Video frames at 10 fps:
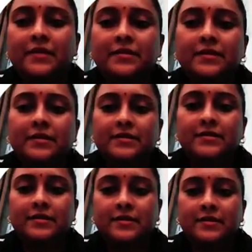meets a
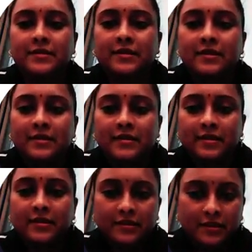certain
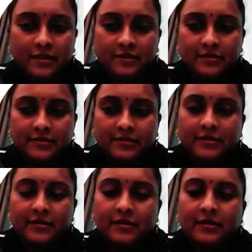criterion.
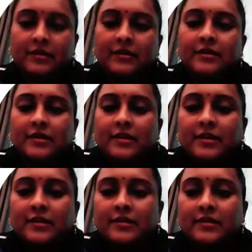
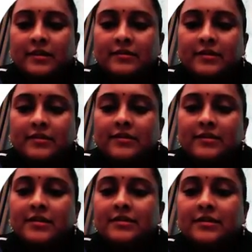Next
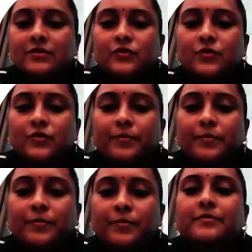is easier to
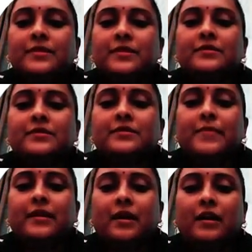open a business
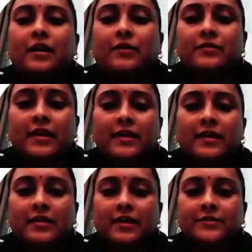bank account
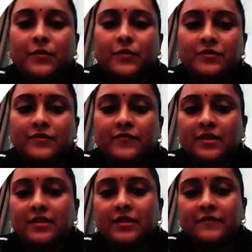and expose
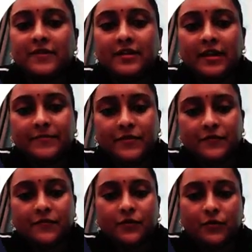with different
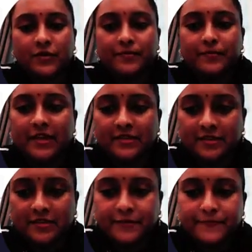types of loan
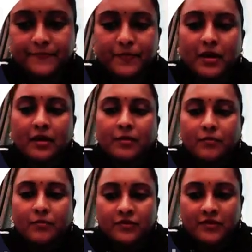packages.
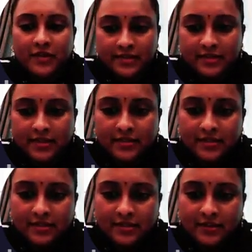More tax
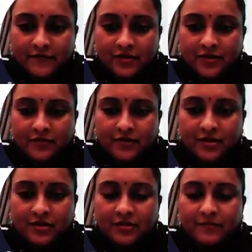incentives
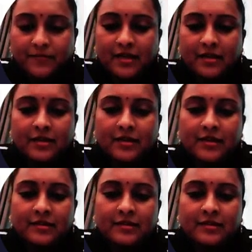furnished by a